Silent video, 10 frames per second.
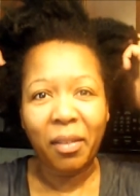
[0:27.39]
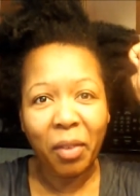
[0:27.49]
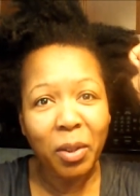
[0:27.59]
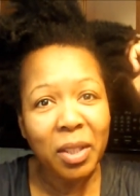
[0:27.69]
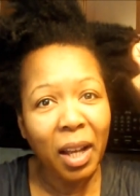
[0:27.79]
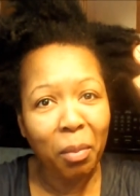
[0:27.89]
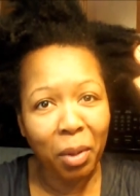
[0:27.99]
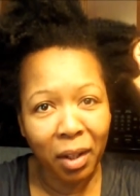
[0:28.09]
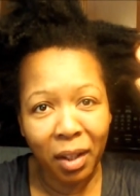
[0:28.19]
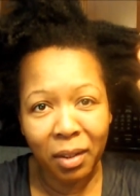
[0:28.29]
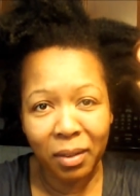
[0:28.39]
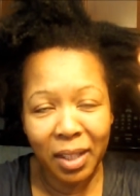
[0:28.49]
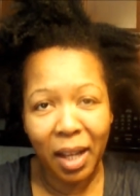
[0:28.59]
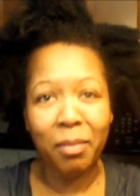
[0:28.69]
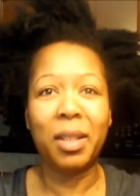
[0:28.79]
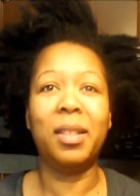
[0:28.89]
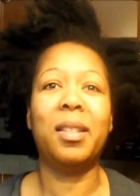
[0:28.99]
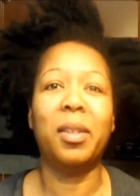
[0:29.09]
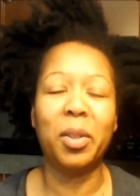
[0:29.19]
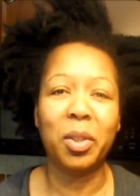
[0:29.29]
first time in a long time that it's
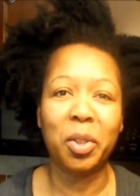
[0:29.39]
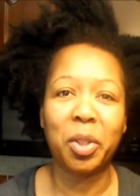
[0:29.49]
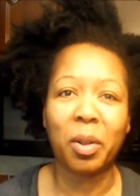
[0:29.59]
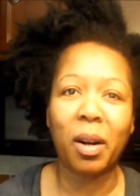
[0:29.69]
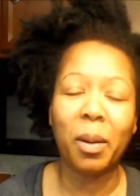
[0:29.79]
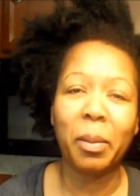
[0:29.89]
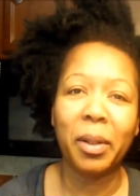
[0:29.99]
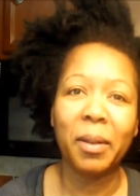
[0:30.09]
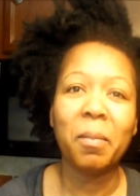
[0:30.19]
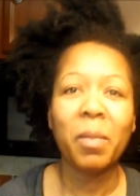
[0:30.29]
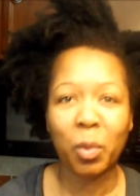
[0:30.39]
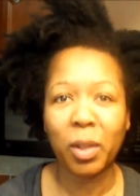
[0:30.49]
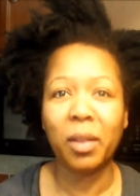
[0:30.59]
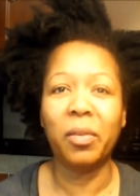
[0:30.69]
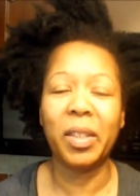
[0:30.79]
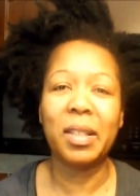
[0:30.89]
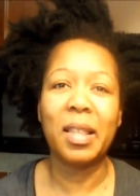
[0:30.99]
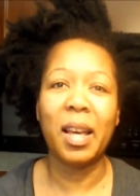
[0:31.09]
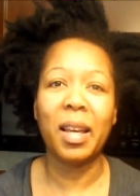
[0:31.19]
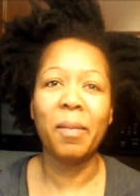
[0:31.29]
turned to straw, but we're going to fix
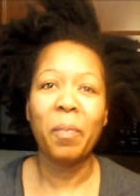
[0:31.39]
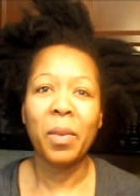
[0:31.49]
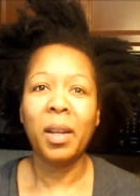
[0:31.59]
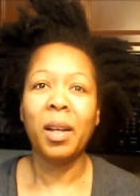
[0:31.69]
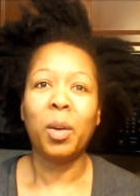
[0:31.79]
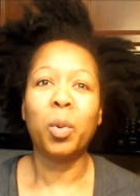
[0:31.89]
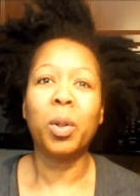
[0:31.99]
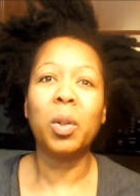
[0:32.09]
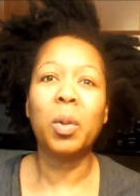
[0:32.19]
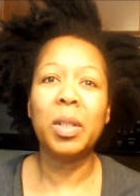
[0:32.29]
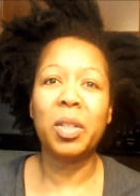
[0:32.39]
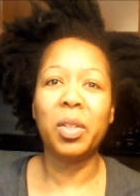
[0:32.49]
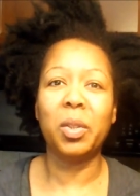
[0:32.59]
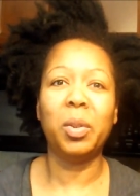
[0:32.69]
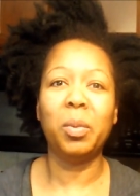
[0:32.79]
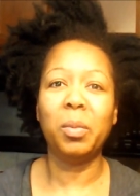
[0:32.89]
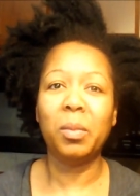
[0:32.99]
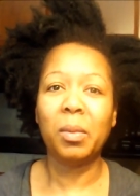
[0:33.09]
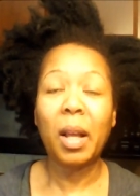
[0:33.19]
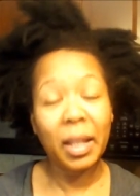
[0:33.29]
that we're going to,
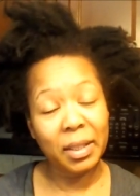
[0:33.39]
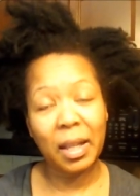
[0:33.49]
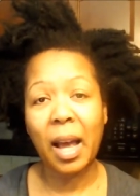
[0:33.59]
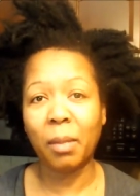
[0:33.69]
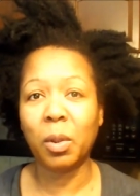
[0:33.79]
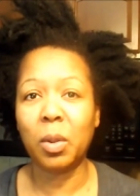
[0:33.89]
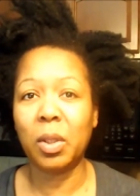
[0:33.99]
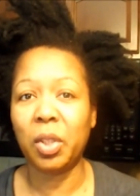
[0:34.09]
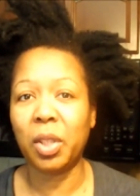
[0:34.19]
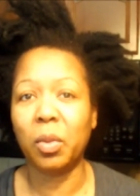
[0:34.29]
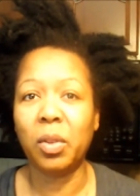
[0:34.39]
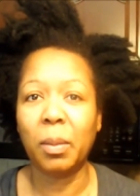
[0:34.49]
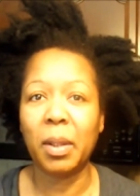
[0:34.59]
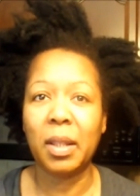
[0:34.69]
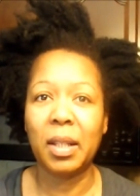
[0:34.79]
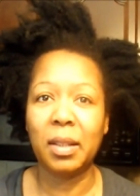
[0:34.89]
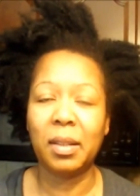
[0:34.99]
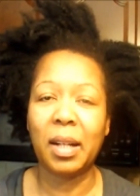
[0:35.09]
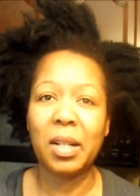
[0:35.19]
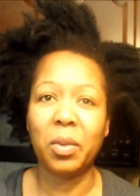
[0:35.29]
at least I'm going to show some of the things
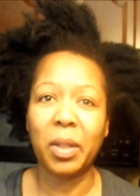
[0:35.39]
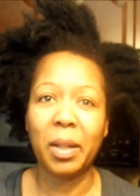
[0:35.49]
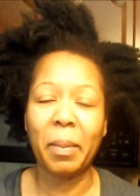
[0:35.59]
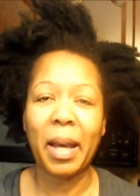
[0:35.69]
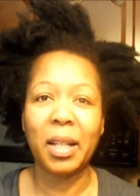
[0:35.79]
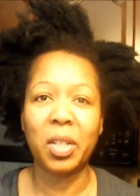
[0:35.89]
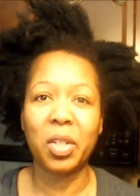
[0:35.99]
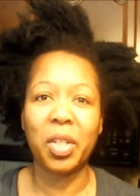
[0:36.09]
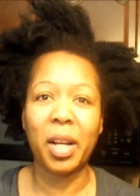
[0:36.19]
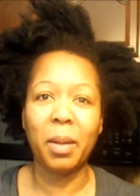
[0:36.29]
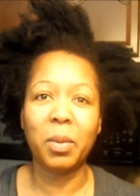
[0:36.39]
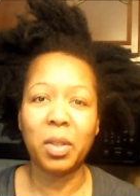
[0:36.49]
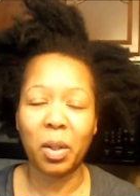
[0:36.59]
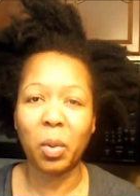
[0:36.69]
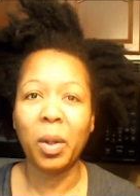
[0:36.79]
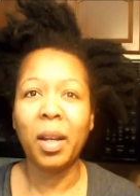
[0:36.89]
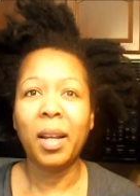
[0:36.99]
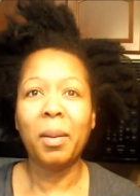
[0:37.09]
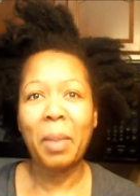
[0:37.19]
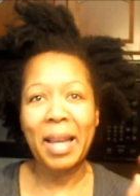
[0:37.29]
that I do to get it back into shape. So,
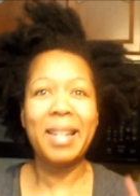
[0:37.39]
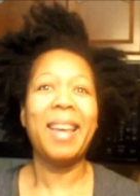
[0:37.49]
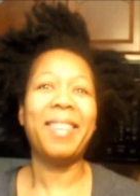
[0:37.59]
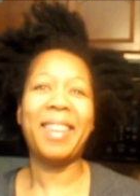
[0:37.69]
pan down,